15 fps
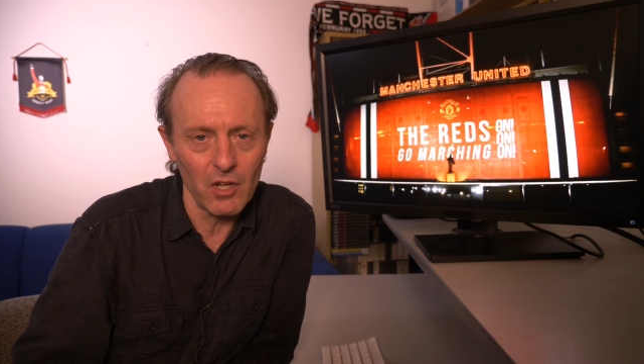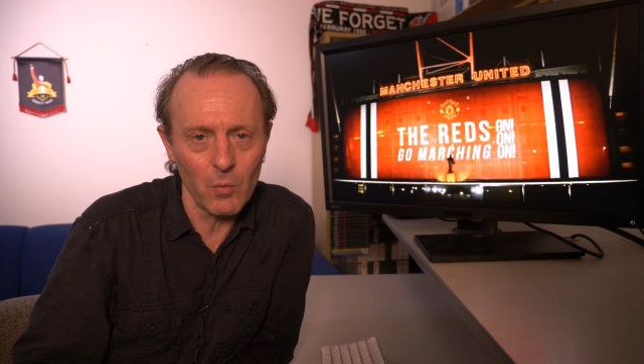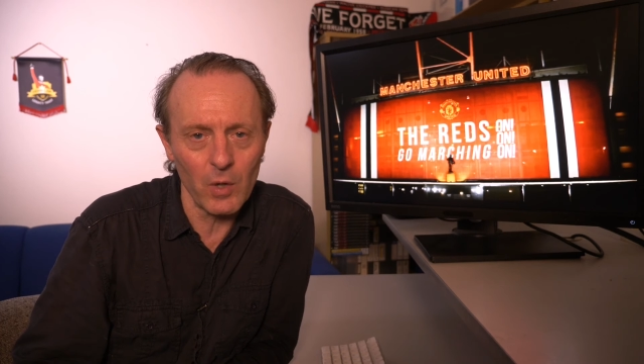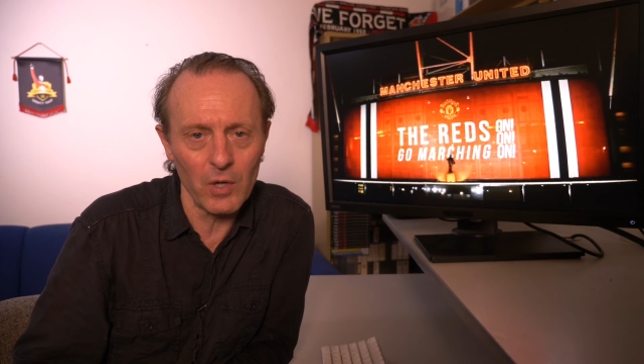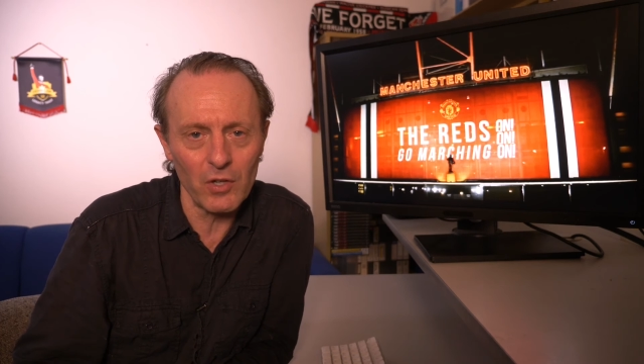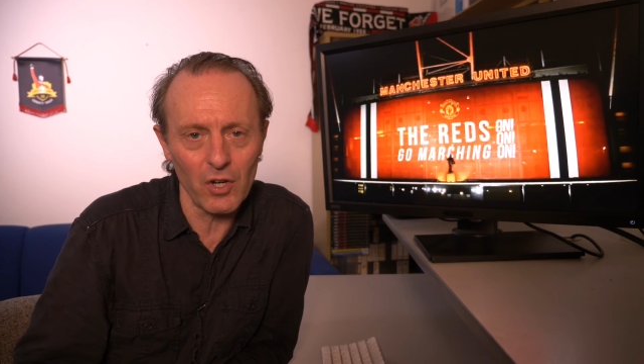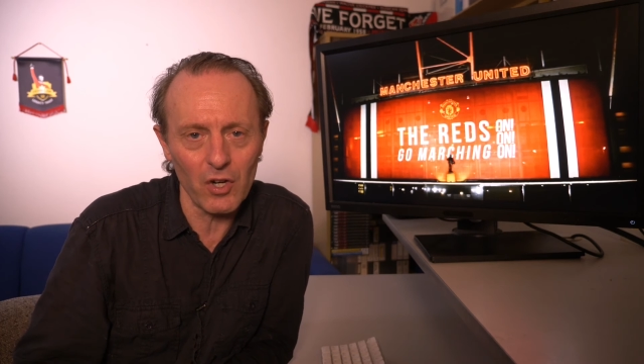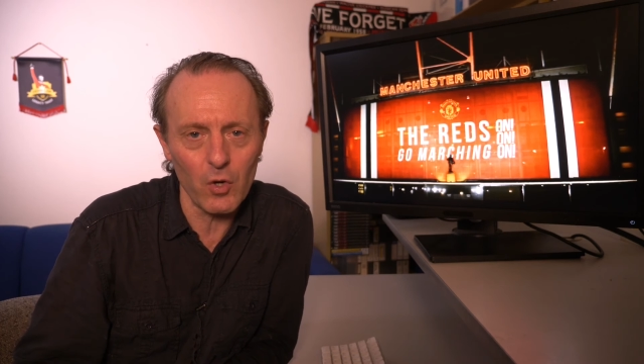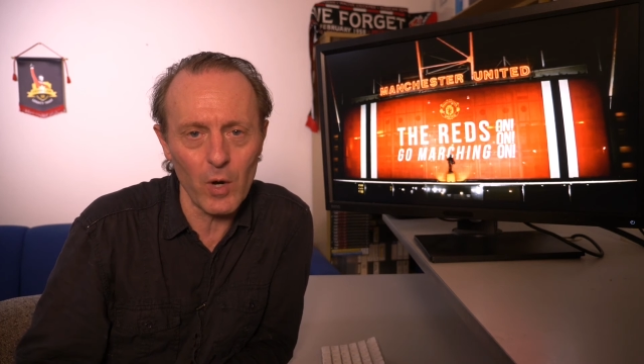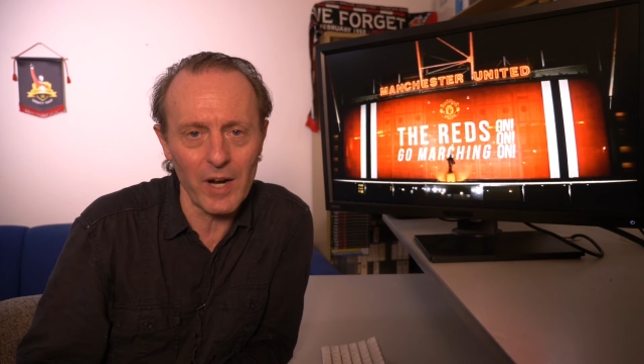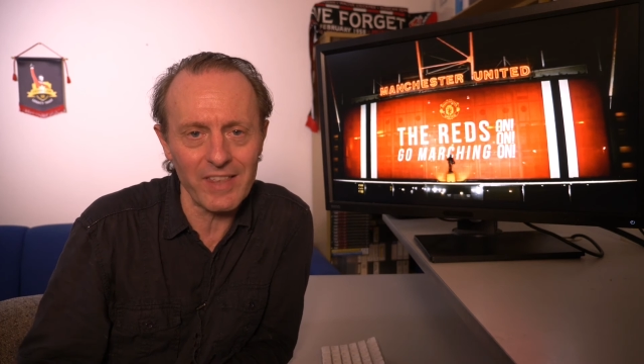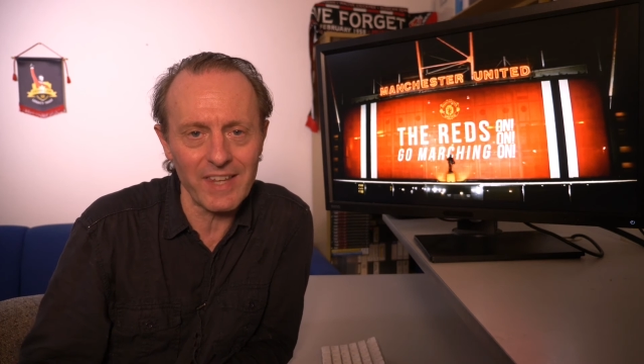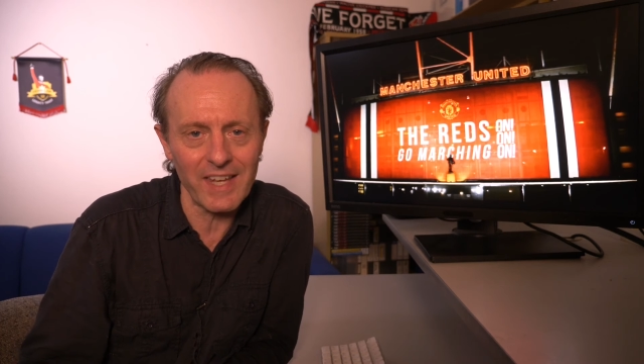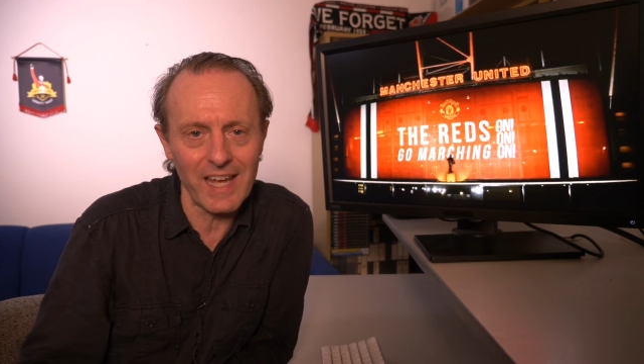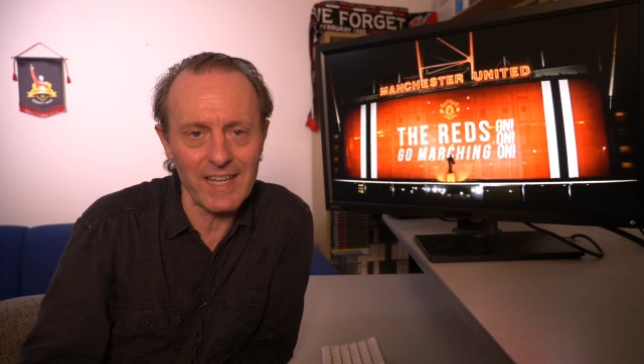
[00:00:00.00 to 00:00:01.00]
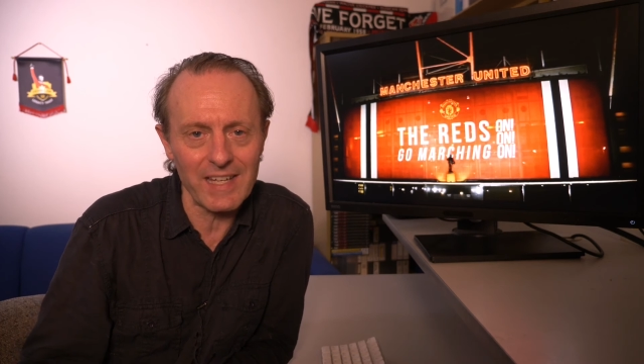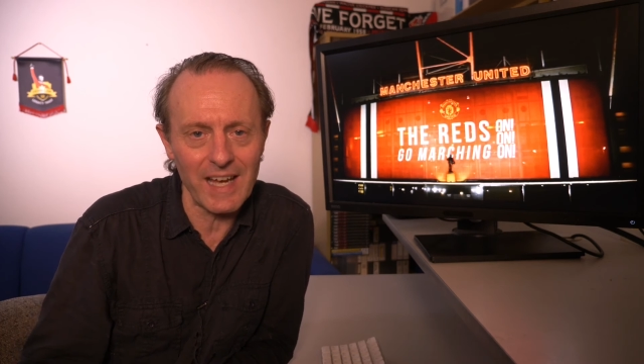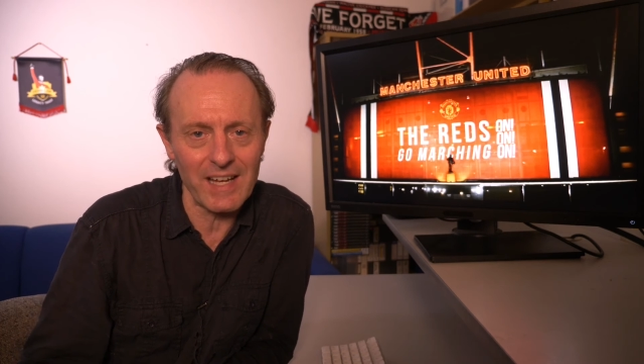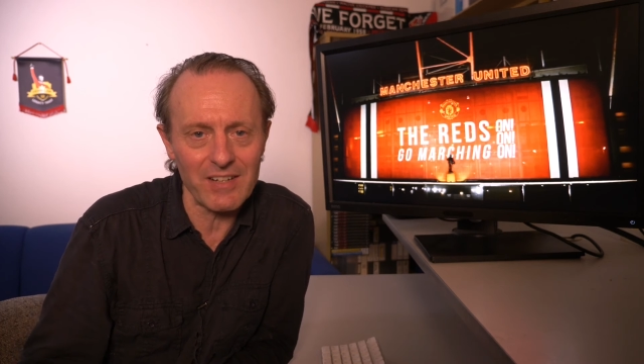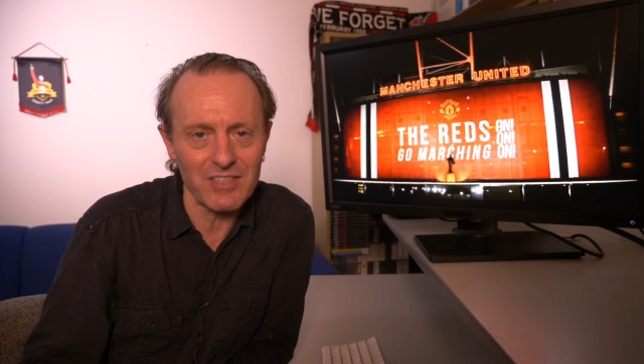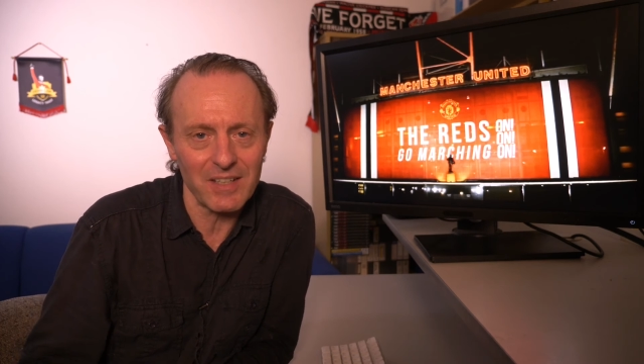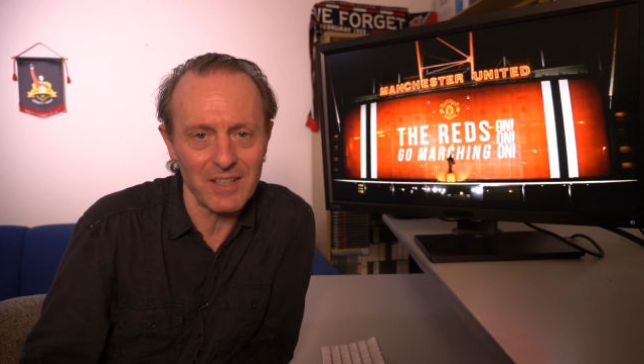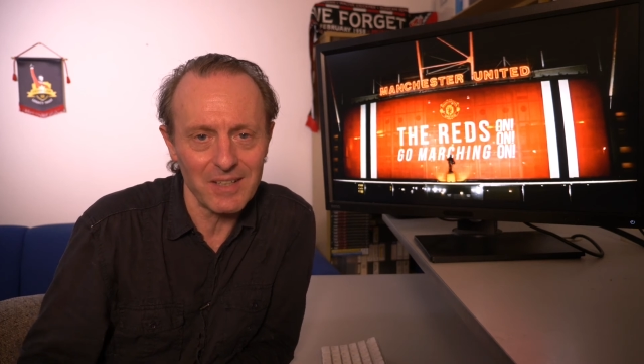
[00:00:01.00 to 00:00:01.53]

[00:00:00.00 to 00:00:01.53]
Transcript: We're not quite there yet,